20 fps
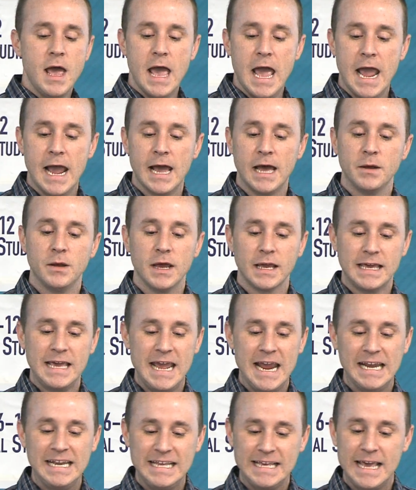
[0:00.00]
And
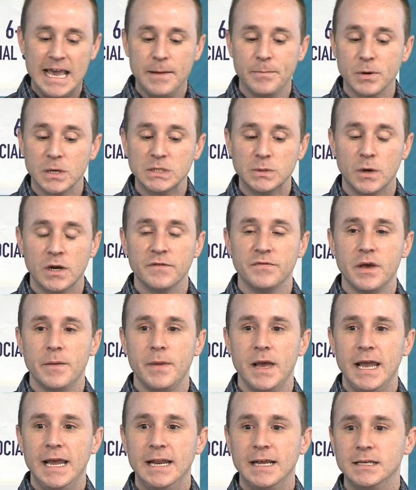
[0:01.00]
Candy Caper is one of them.
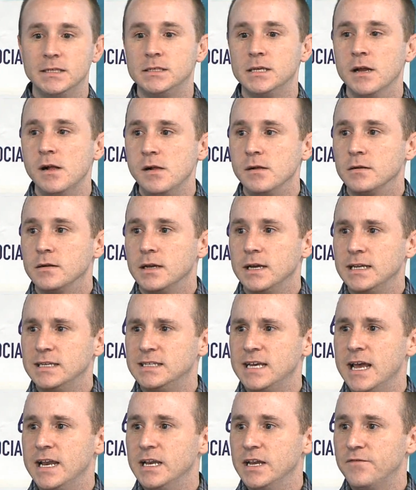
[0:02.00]
It is
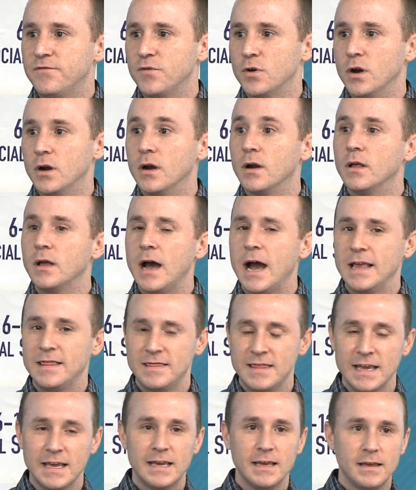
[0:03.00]
intended for, I
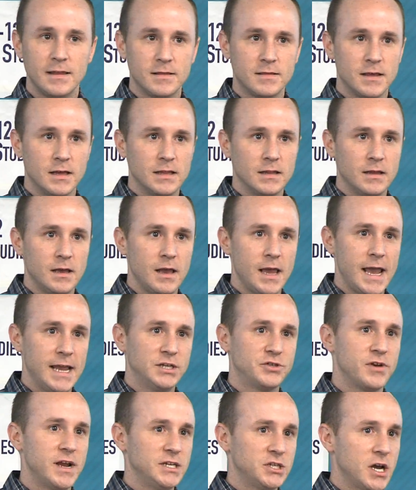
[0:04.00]
think the
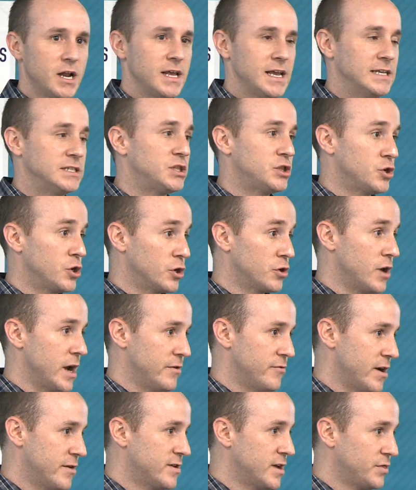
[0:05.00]
age range on it is 3rd grade,
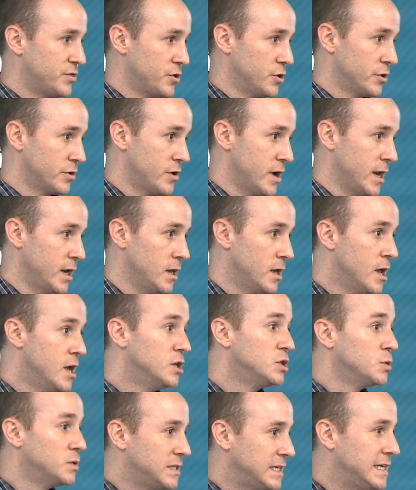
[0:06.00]
right around 3rd grade.
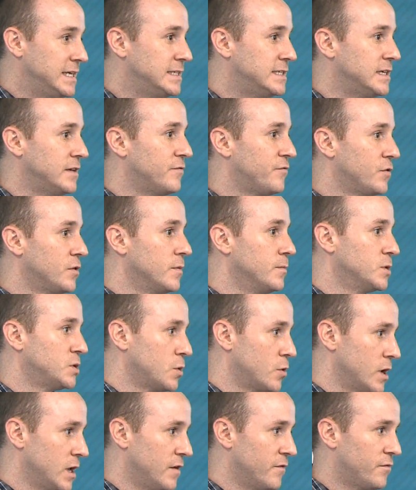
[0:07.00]
So it's easy for the
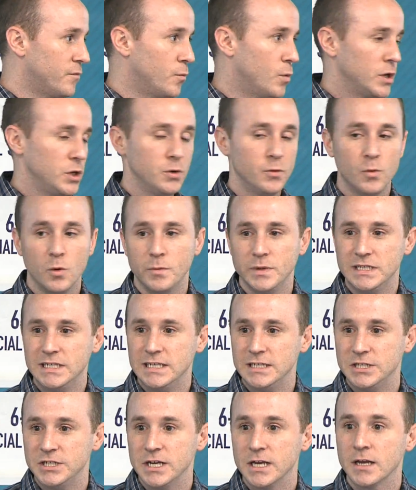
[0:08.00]
majority of what you will be
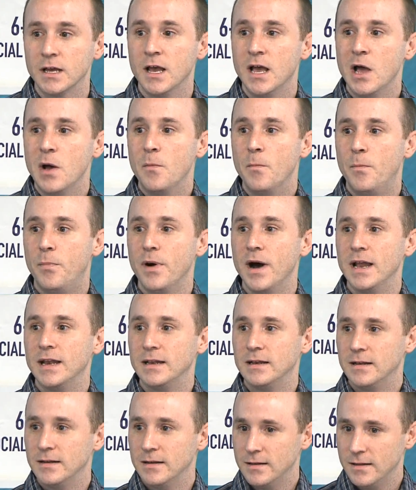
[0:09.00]
teaching, but
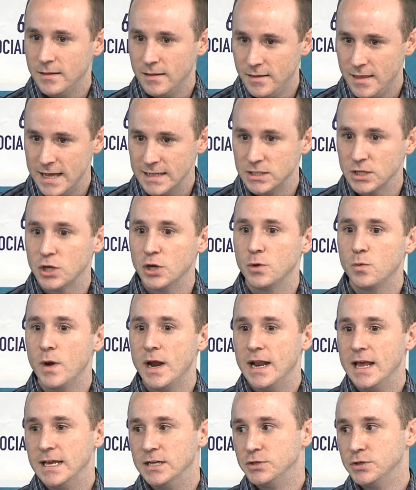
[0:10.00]
that's a good way
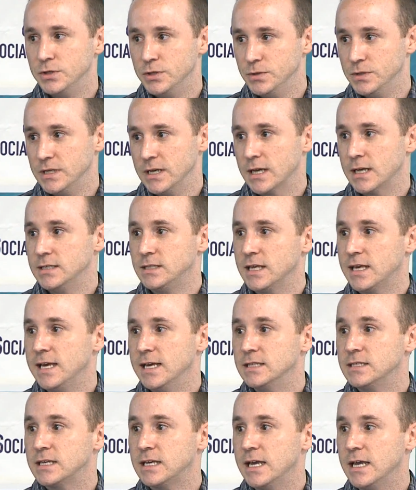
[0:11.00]
to introduce it because the
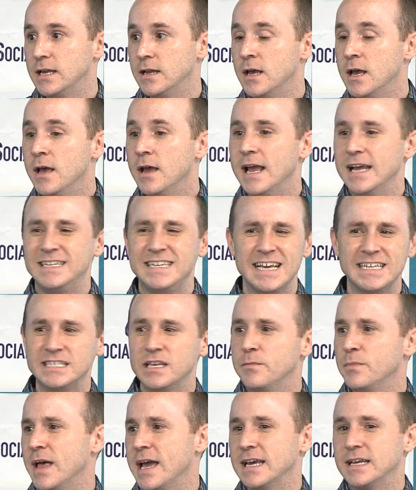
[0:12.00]
kids it takes
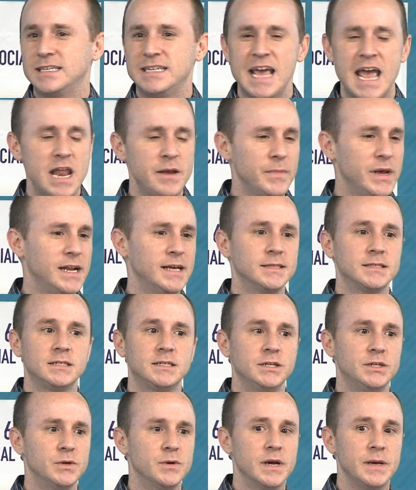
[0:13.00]
them like 10 minutes
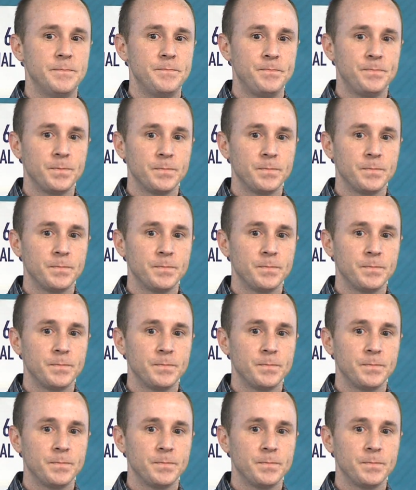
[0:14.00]
to do it.